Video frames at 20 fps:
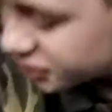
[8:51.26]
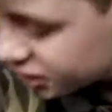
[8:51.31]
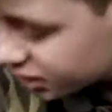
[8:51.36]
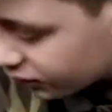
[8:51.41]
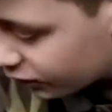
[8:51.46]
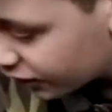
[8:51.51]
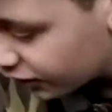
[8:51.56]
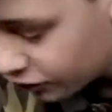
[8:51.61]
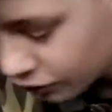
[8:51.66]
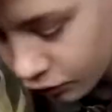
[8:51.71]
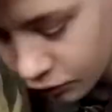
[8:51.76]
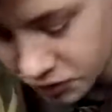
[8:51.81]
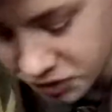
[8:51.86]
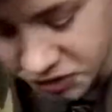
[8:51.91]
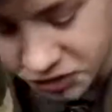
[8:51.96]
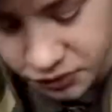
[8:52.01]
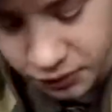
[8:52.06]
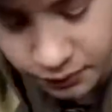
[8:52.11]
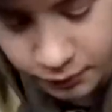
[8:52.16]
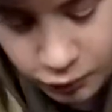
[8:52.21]
quite dirty,
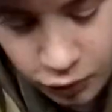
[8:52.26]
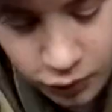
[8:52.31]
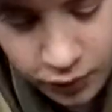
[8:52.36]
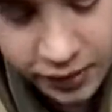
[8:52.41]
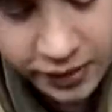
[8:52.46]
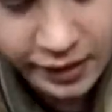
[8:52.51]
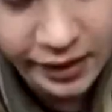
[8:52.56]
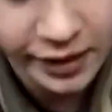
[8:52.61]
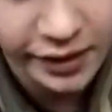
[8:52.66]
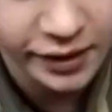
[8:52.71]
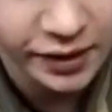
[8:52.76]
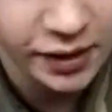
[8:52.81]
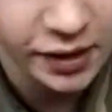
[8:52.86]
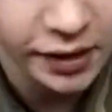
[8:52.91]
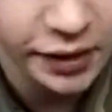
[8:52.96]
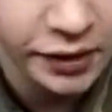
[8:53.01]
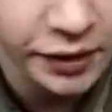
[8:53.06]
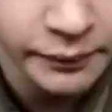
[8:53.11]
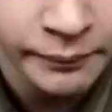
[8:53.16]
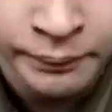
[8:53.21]
so I'm quite glad I
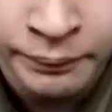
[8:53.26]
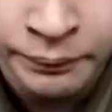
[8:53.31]
cleaned it.